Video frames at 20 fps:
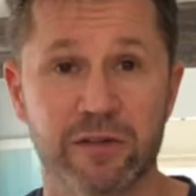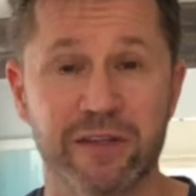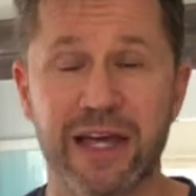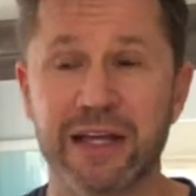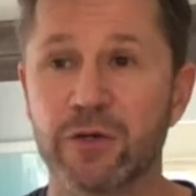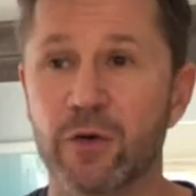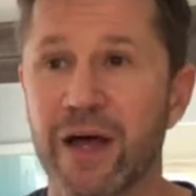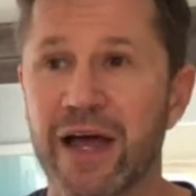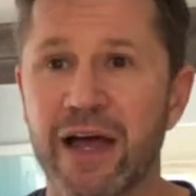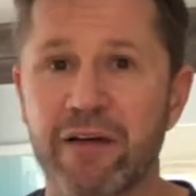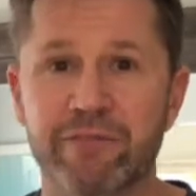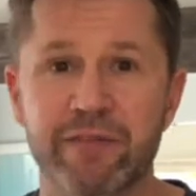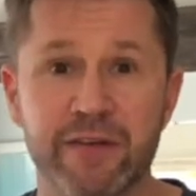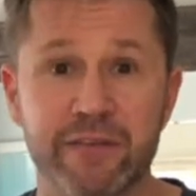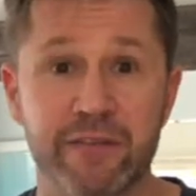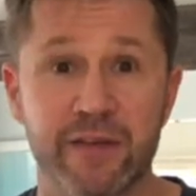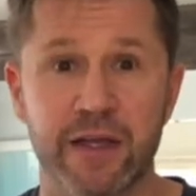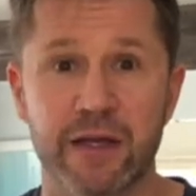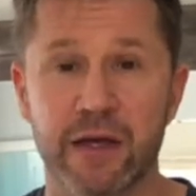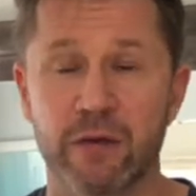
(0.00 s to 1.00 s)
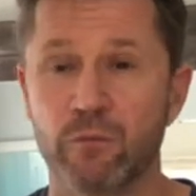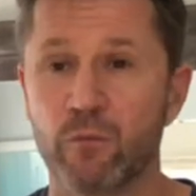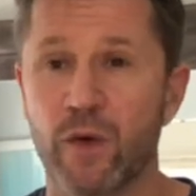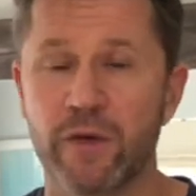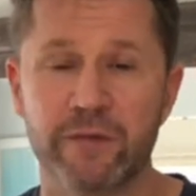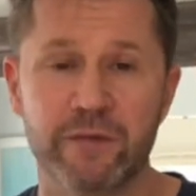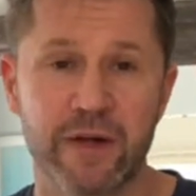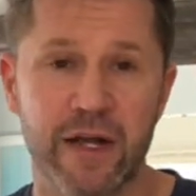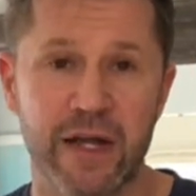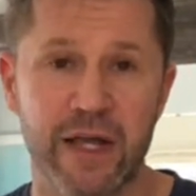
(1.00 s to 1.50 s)
I know everything, whether
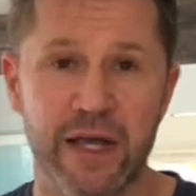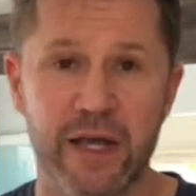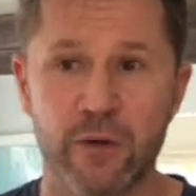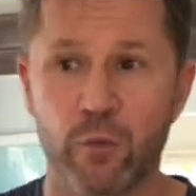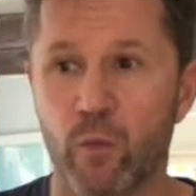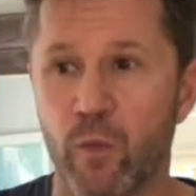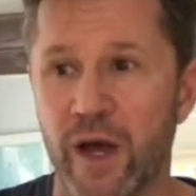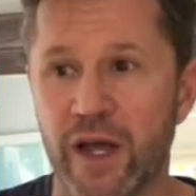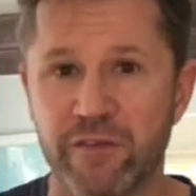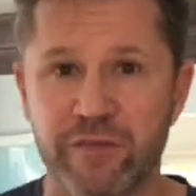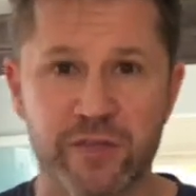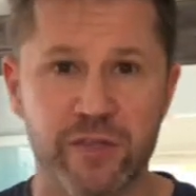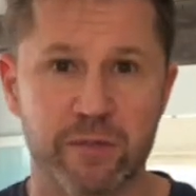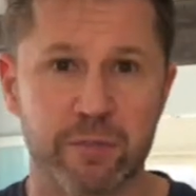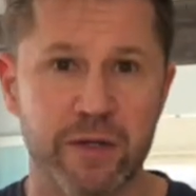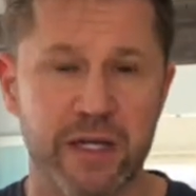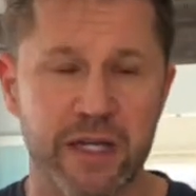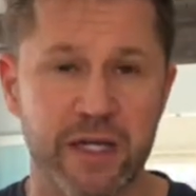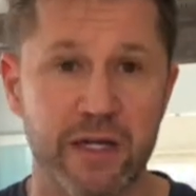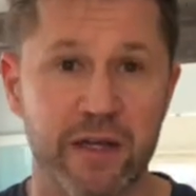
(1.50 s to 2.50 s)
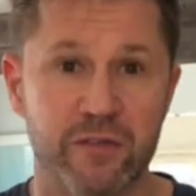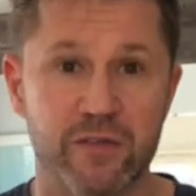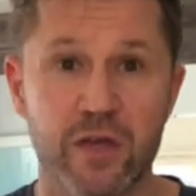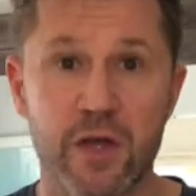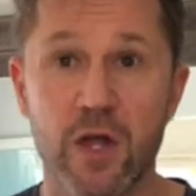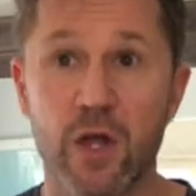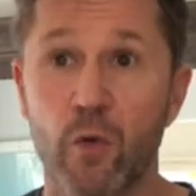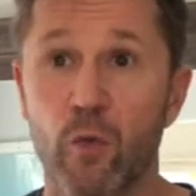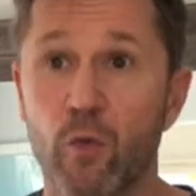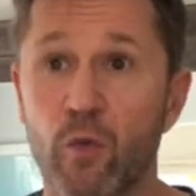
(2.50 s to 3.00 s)
or not I had a wife, some kids,
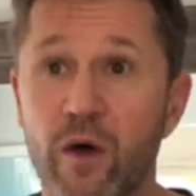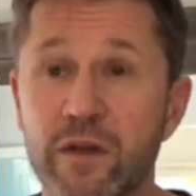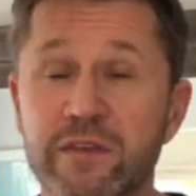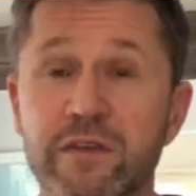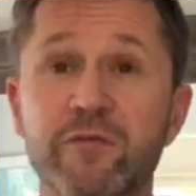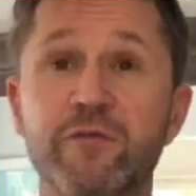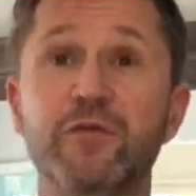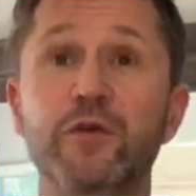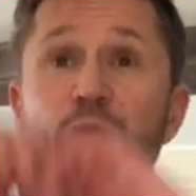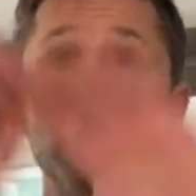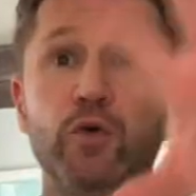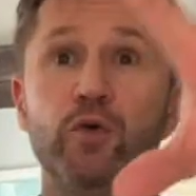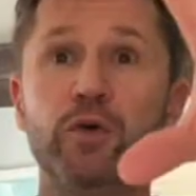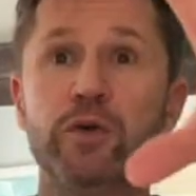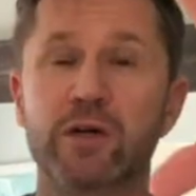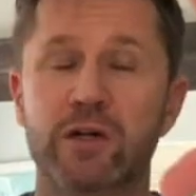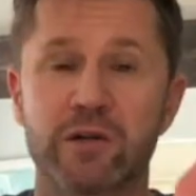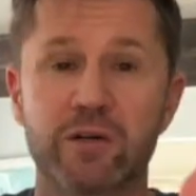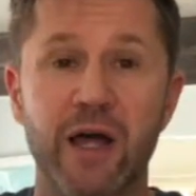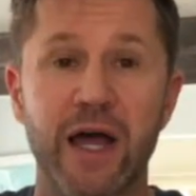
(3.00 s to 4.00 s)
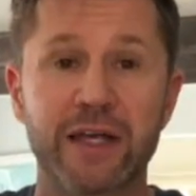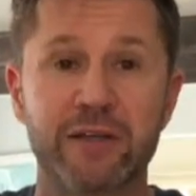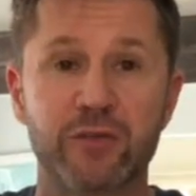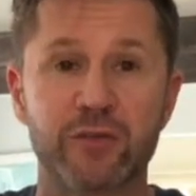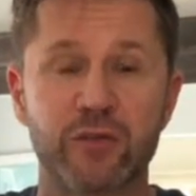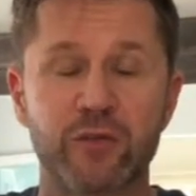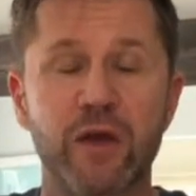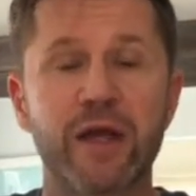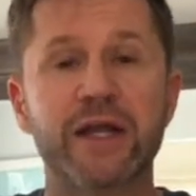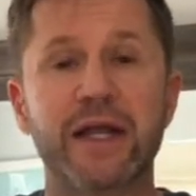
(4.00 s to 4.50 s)
what the view looked like
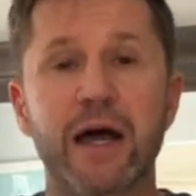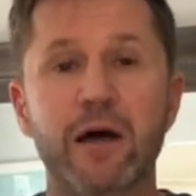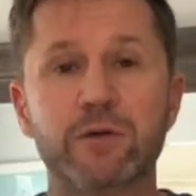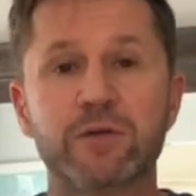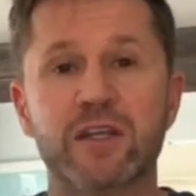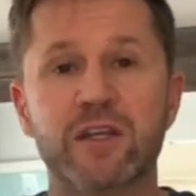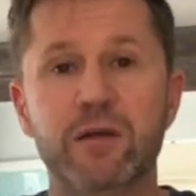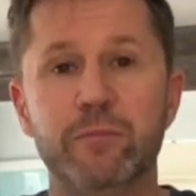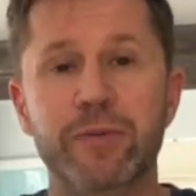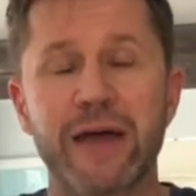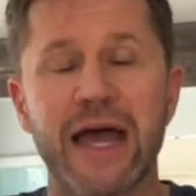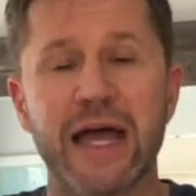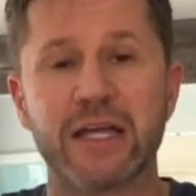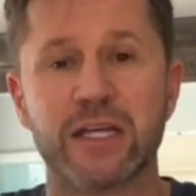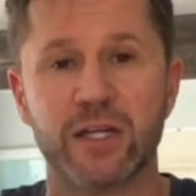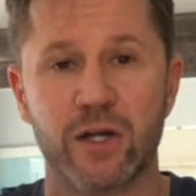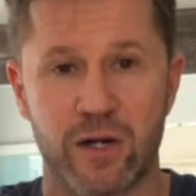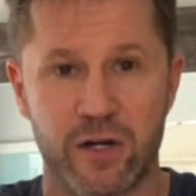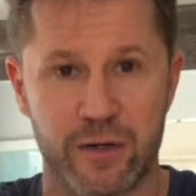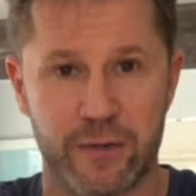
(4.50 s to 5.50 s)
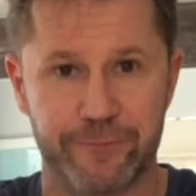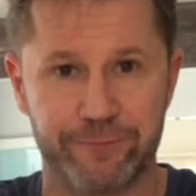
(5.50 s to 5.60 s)
straight out to the backyard.